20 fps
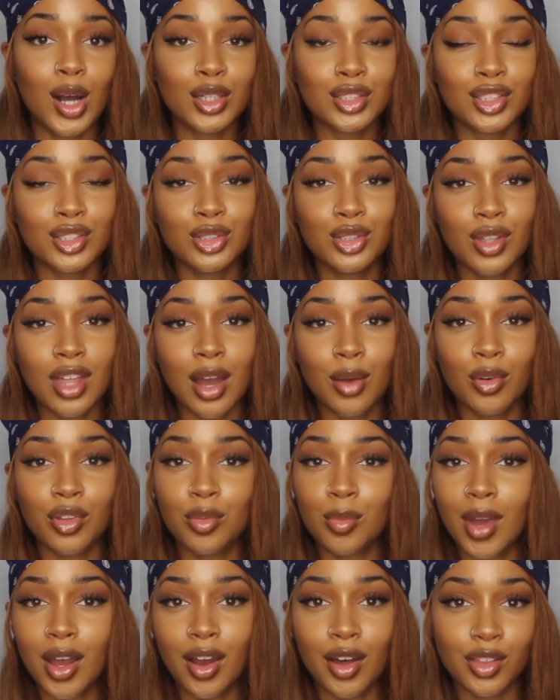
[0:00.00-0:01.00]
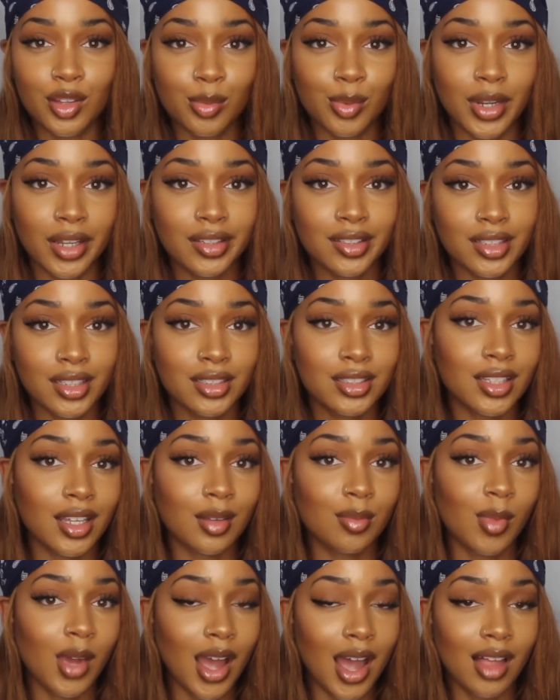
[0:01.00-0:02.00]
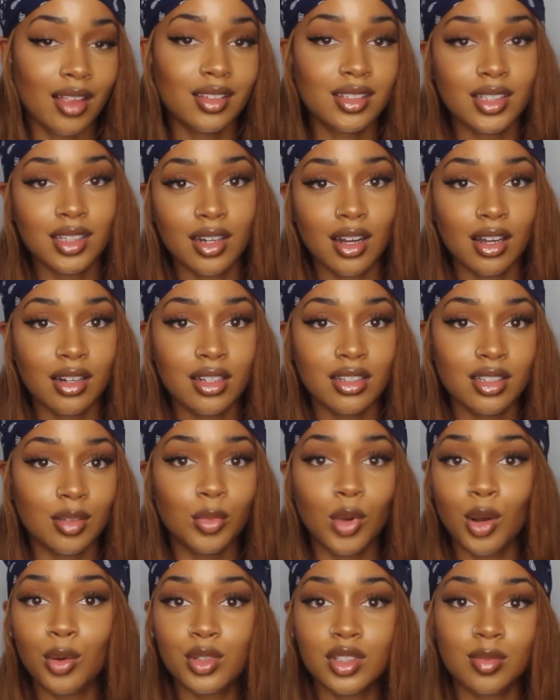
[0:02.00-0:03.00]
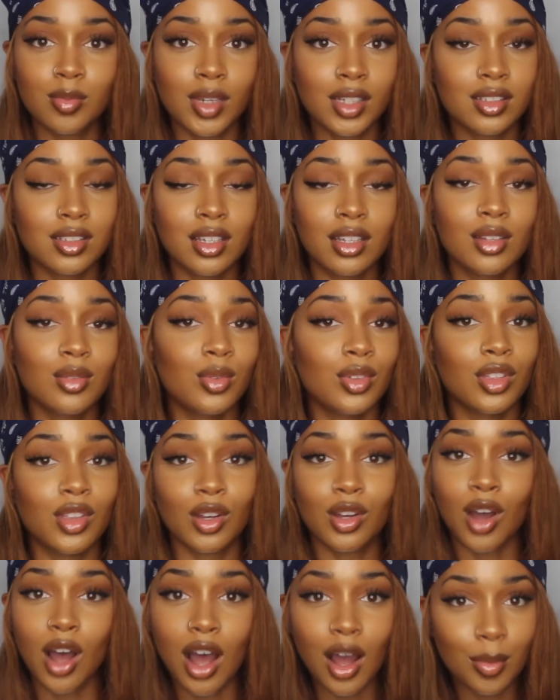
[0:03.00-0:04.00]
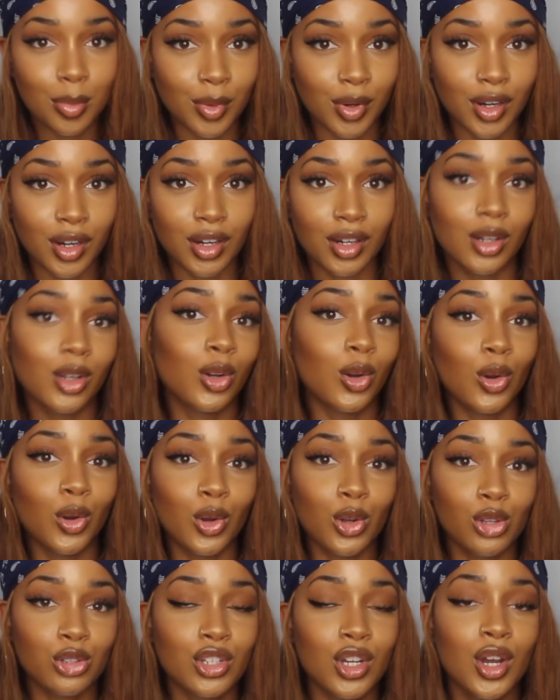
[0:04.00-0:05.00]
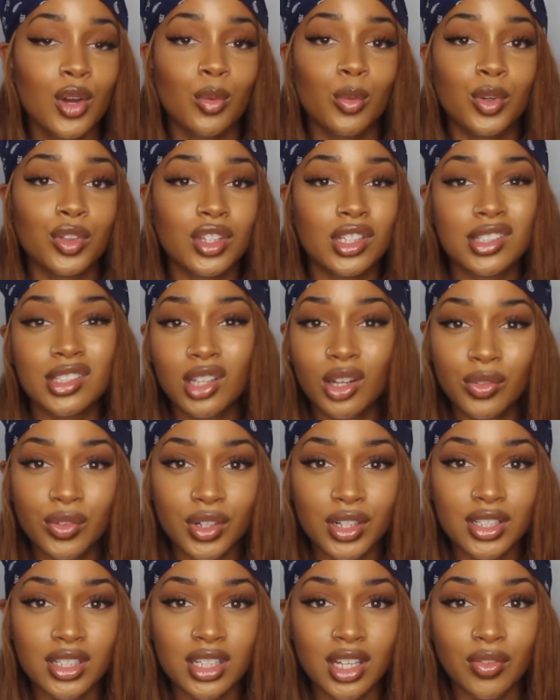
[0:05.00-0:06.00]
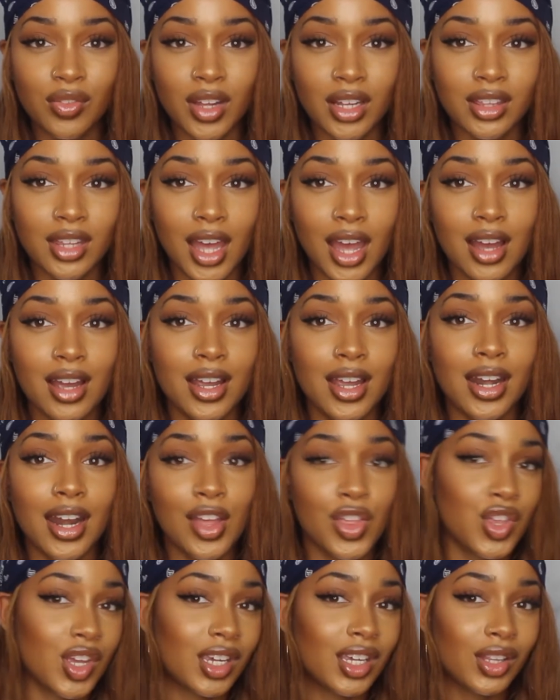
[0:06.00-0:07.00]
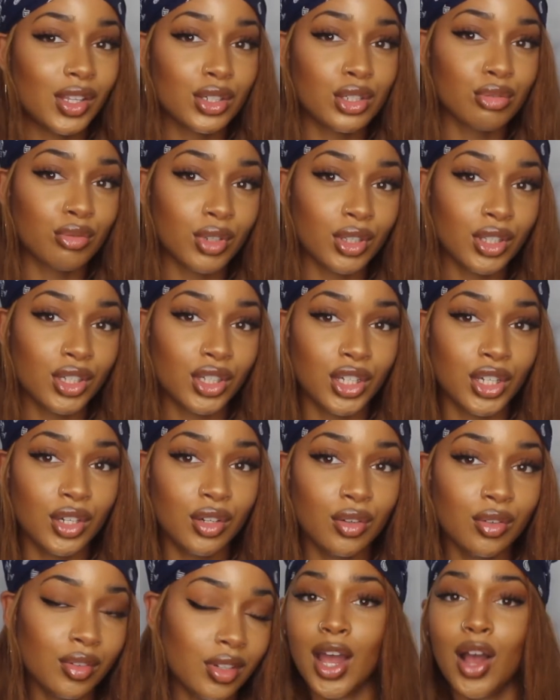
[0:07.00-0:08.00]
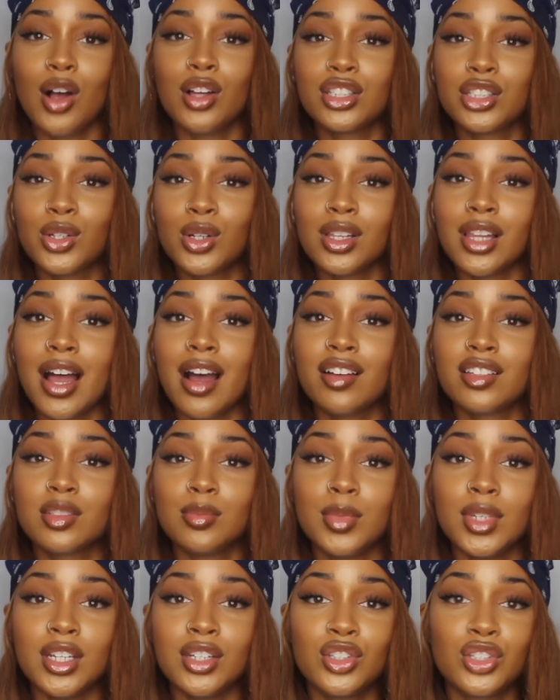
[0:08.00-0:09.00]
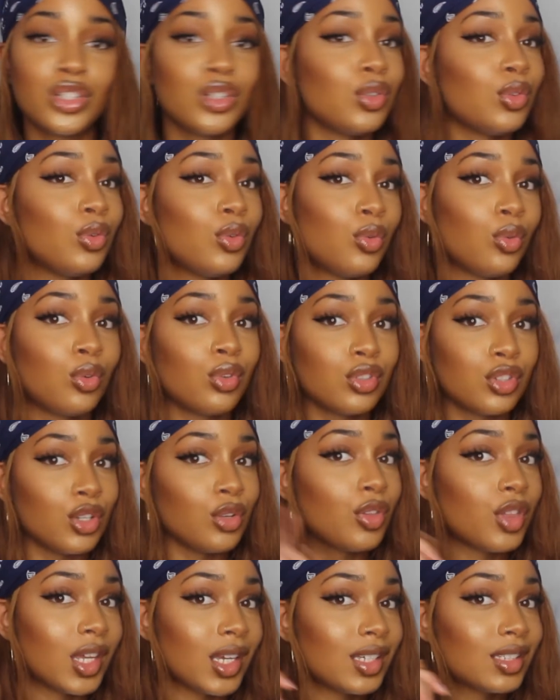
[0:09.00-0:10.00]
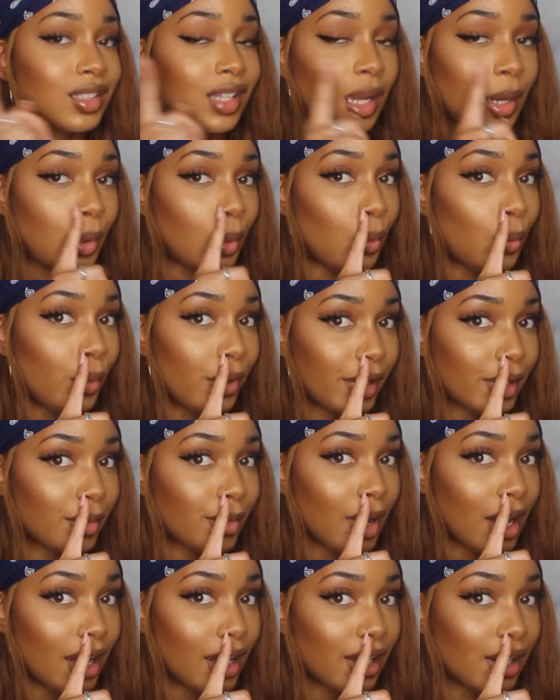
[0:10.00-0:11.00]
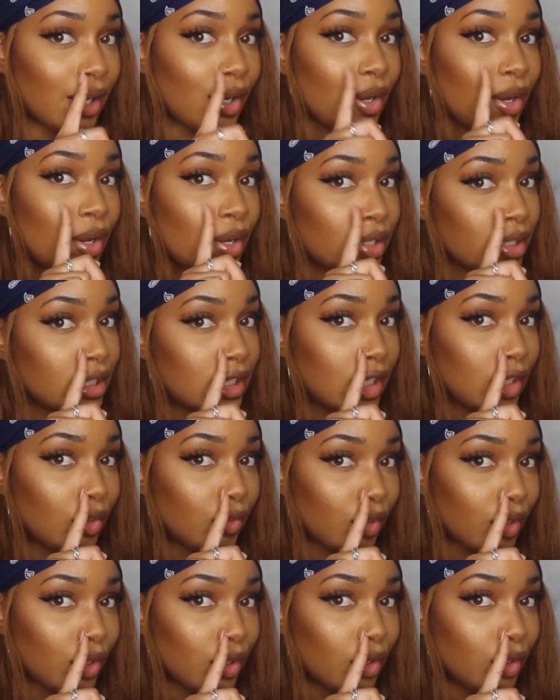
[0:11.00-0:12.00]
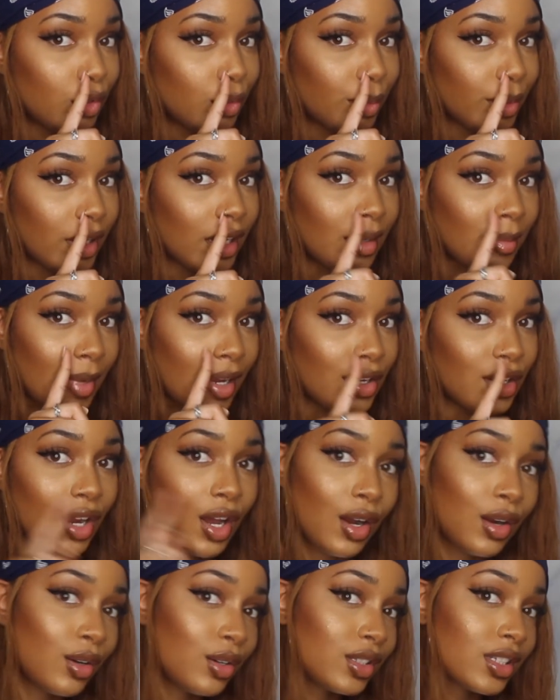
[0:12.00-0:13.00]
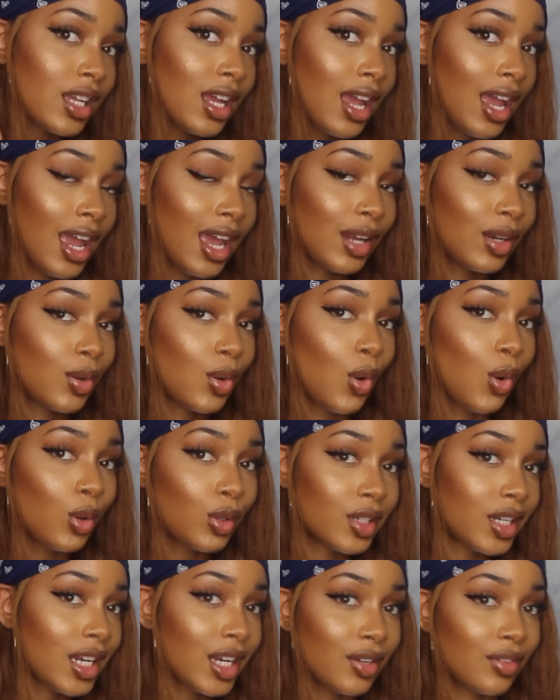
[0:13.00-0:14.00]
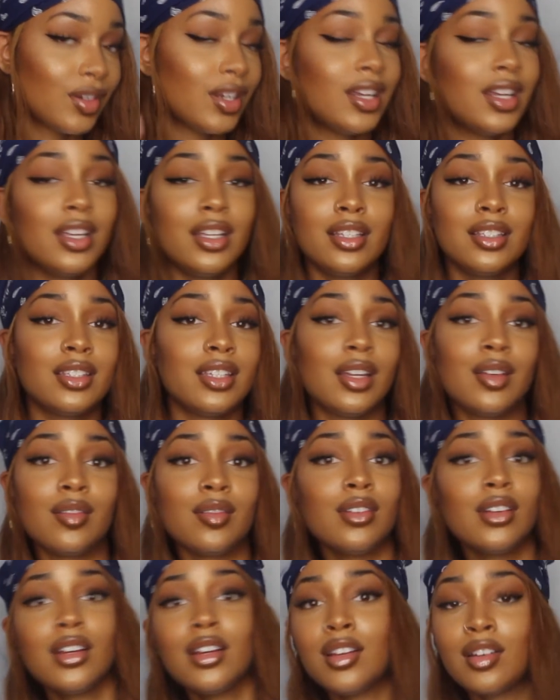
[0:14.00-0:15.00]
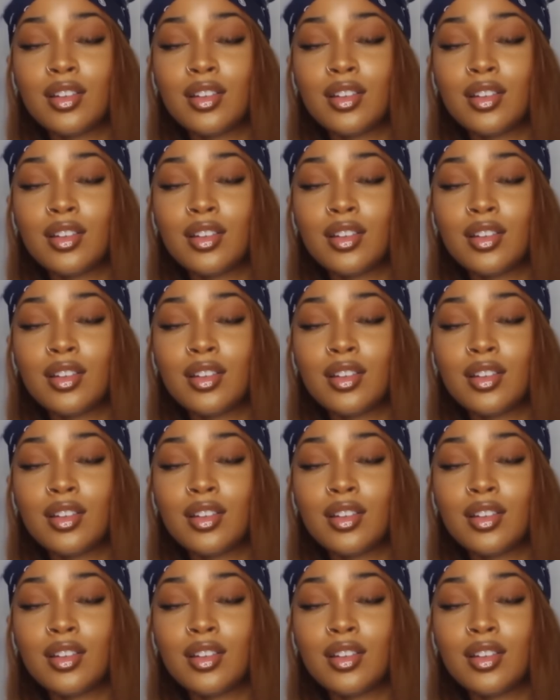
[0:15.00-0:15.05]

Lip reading: also do that with my other bracelets, like my Alex and Nani's. I'm always mixing with the copper and gold with the silver and stuff like that, and I think it looks really cute. It also allows me to do things like wear my silver hoop in my nose and gold earrings and